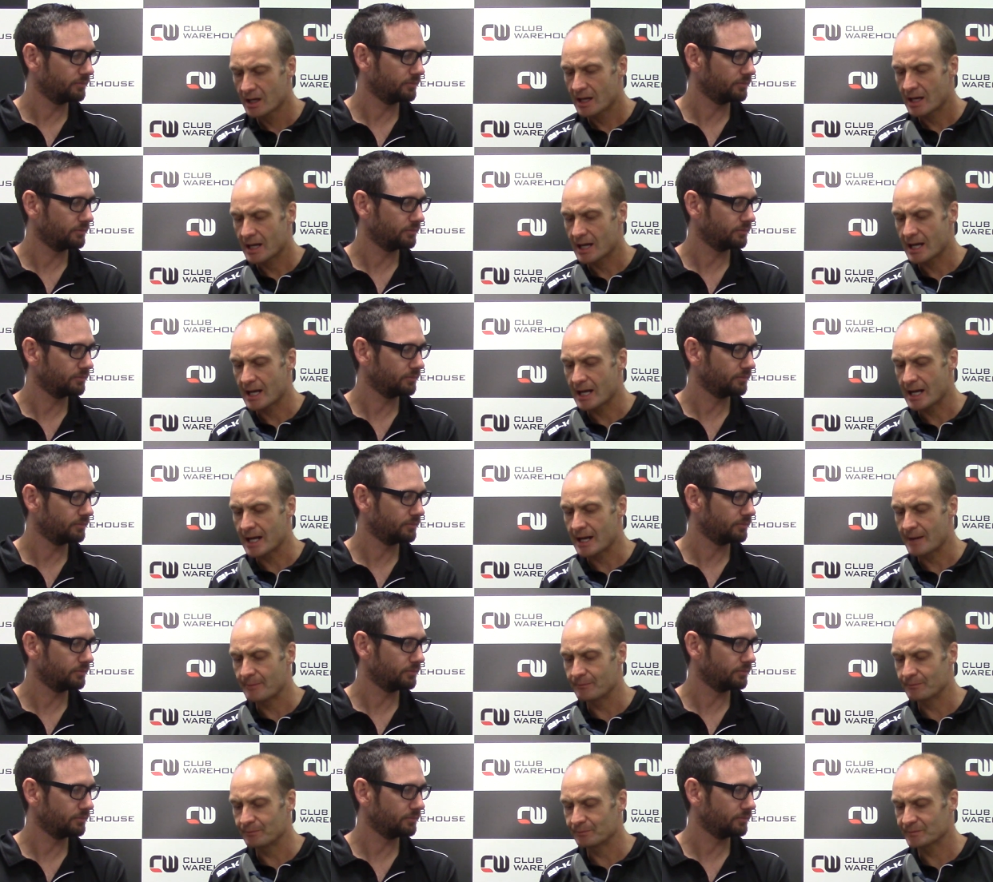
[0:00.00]

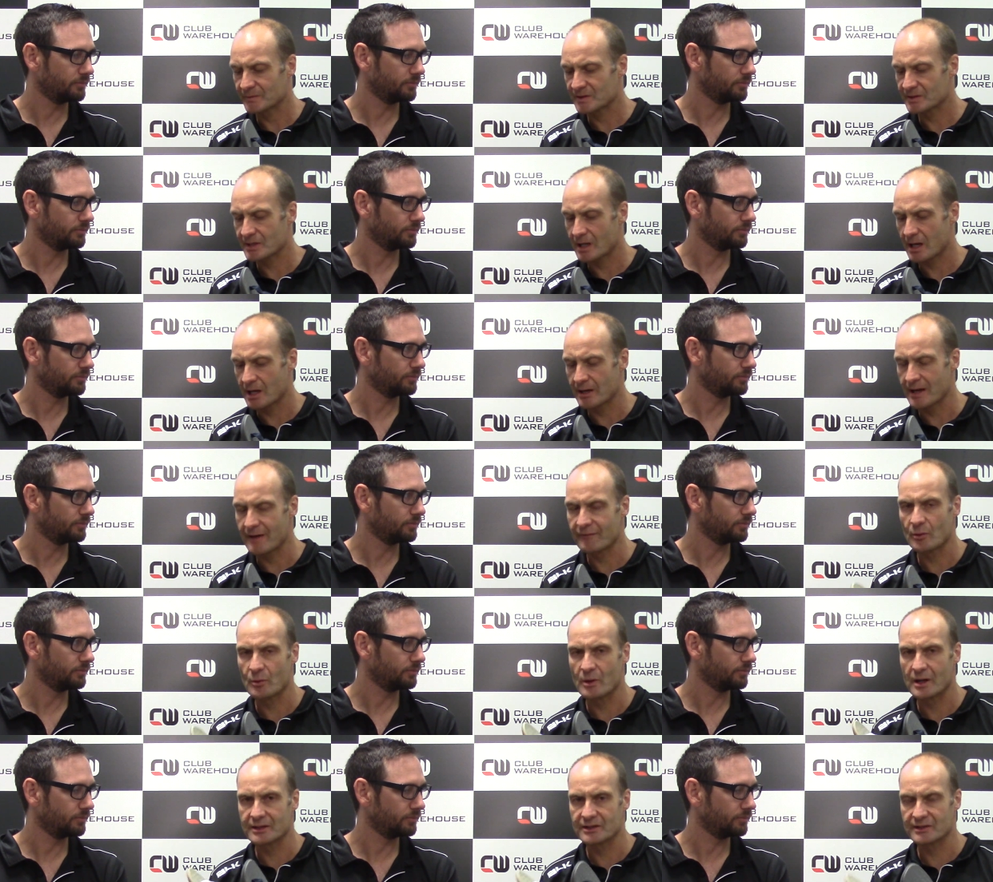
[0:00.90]
Speaker 1: Um, so
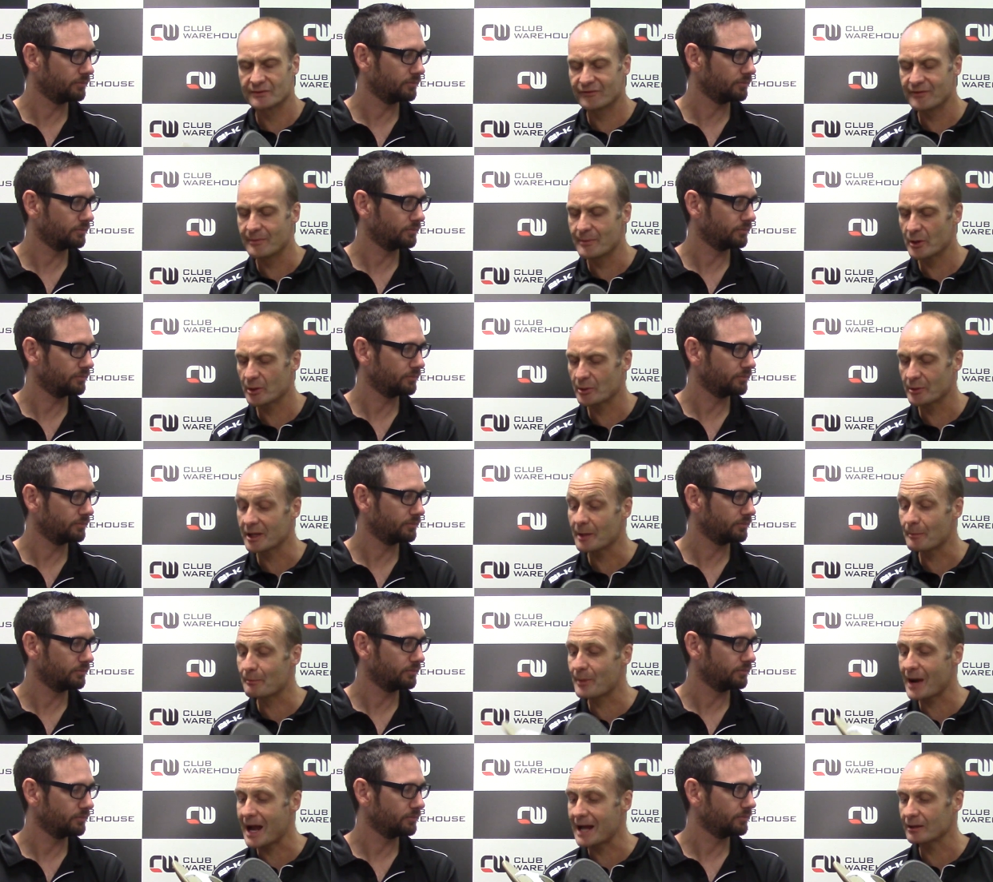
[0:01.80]
everyone's familiar with
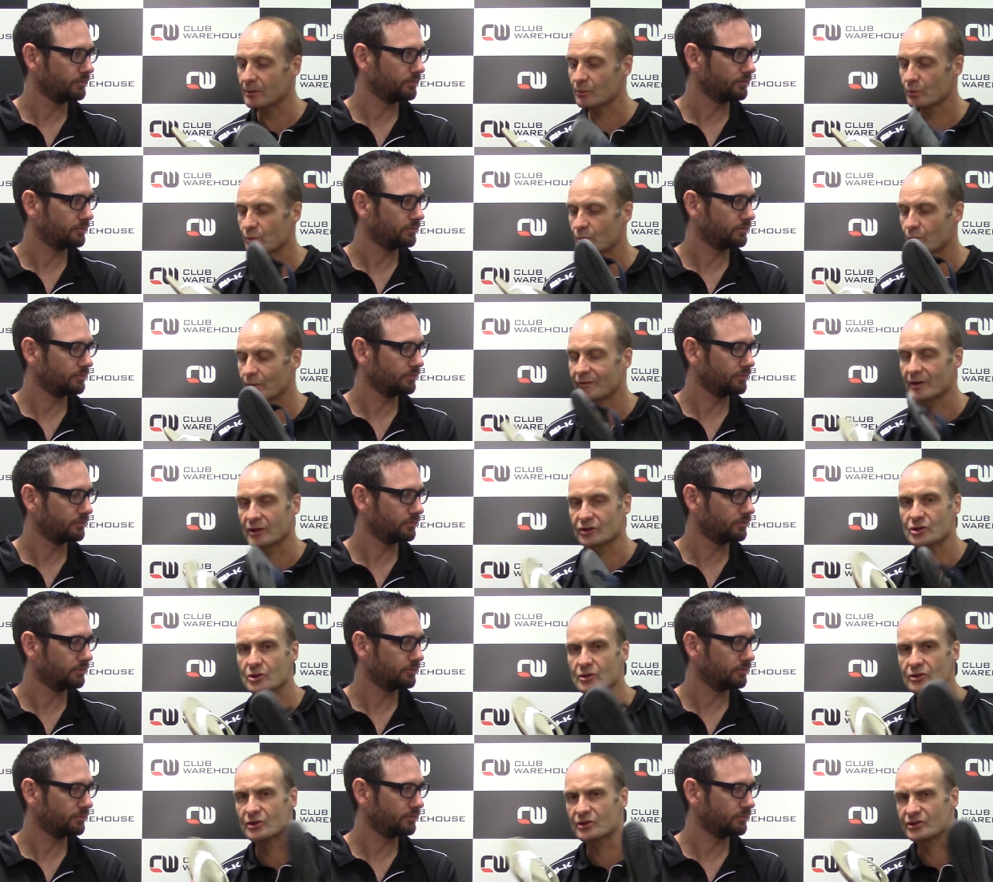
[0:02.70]
it, but we've got
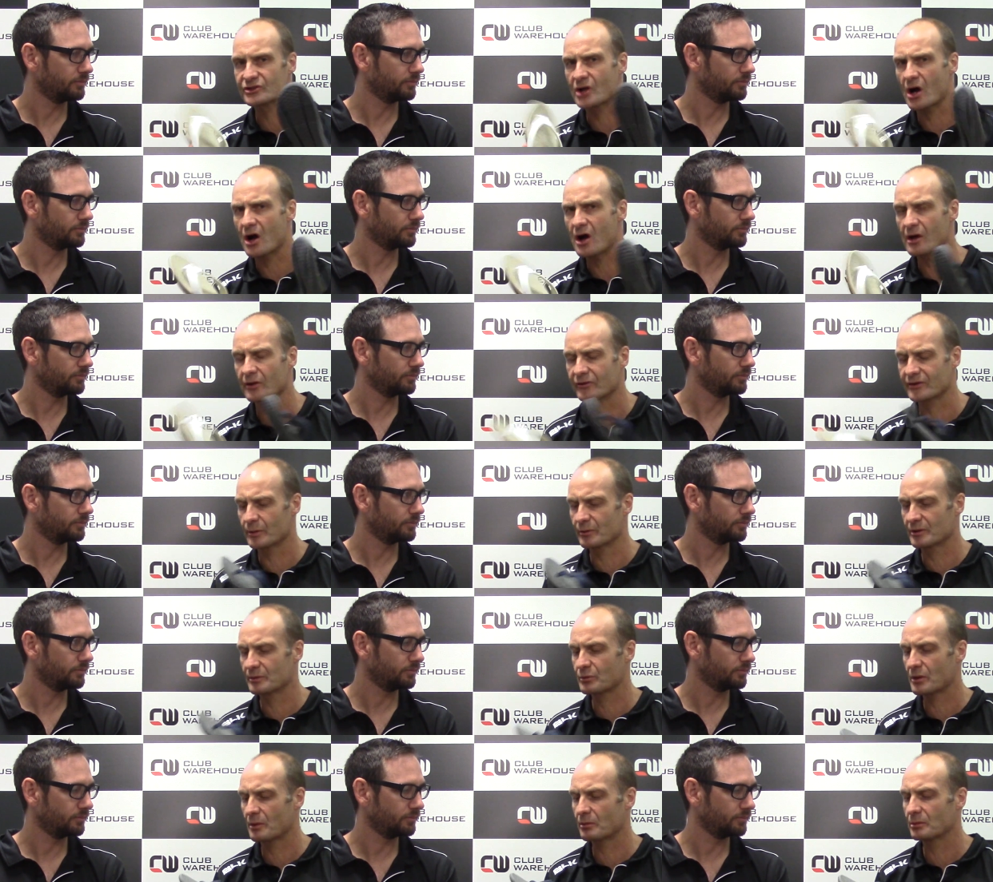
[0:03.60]
two new styles that
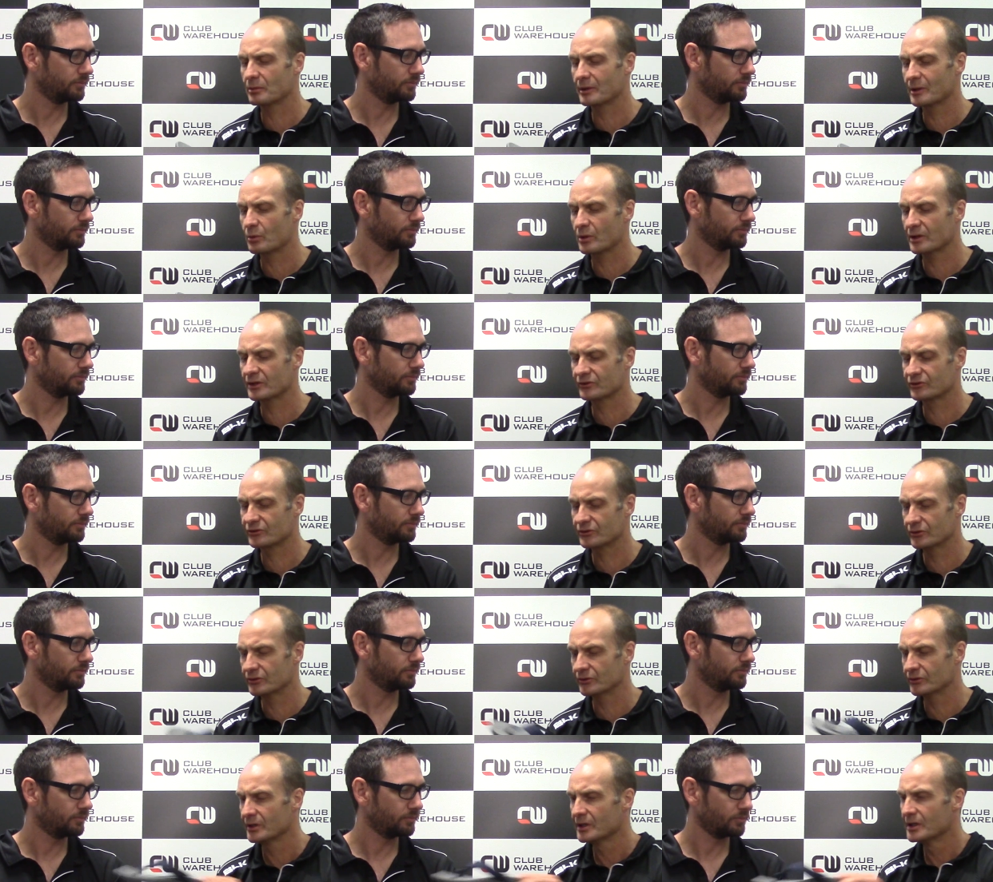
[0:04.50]
we probably wanted
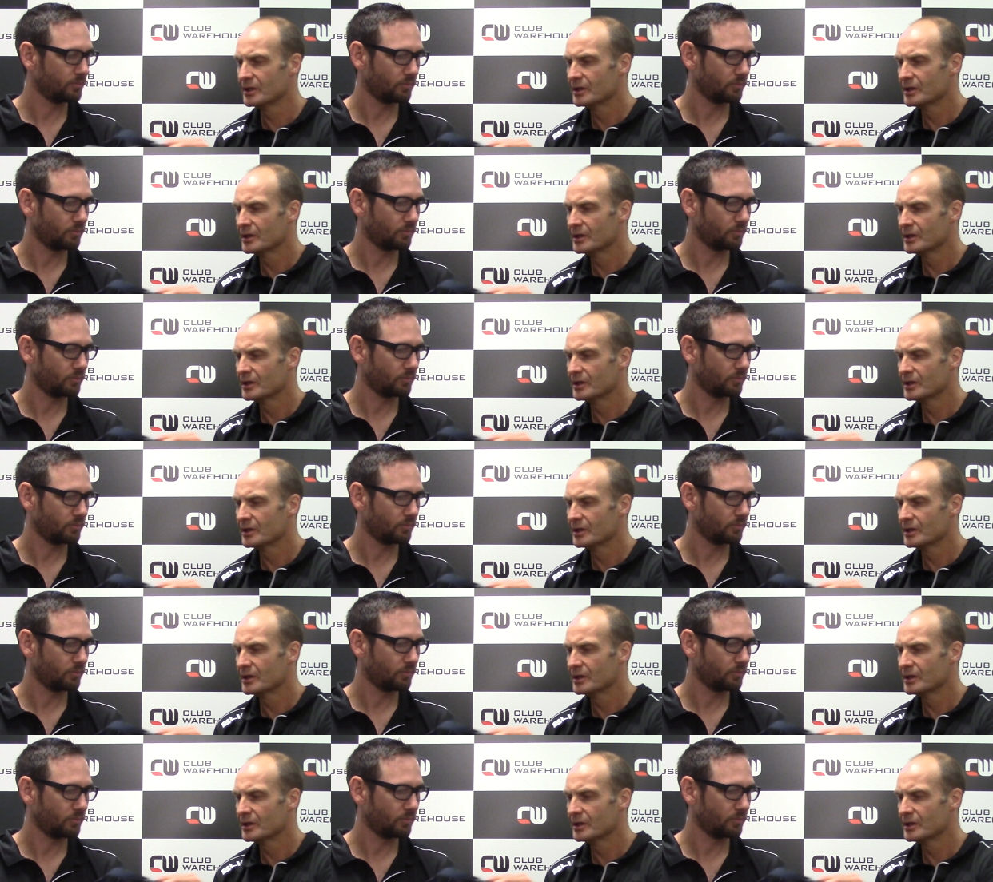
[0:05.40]
to